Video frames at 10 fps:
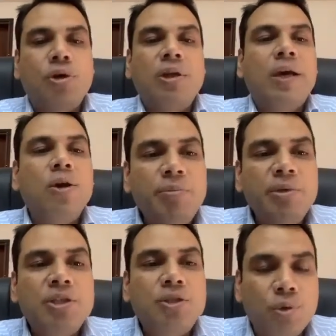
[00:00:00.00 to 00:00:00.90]
or cannot
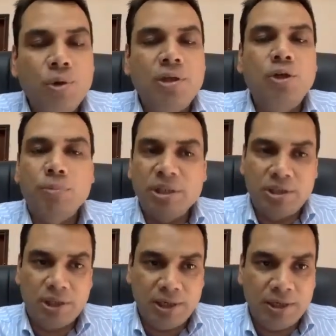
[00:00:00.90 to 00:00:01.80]
be sold
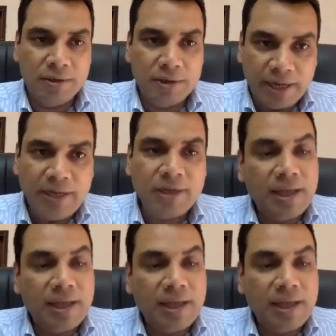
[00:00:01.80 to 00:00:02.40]
domestically, right?